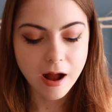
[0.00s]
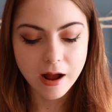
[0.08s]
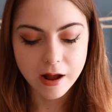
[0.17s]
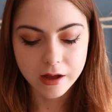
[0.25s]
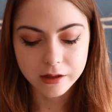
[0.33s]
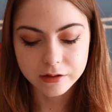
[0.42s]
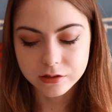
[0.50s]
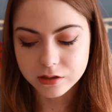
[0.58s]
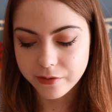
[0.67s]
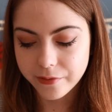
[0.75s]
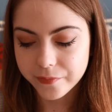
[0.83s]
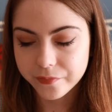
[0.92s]
and
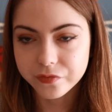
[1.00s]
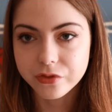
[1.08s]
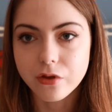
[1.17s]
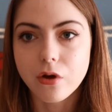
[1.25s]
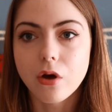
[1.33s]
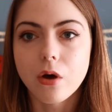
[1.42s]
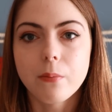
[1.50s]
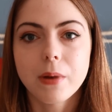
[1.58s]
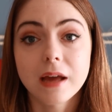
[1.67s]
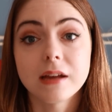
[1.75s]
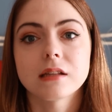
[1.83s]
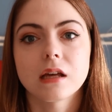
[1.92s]
the
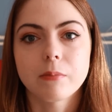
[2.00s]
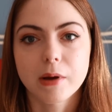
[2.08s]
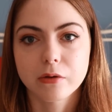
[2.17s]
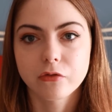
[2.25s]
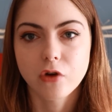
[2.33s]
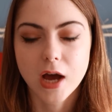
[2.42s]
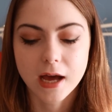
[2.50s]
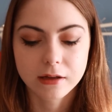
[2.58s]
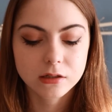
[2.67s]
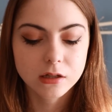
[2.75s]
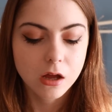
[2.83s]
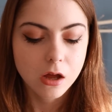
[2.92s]
plays like the back of your hand.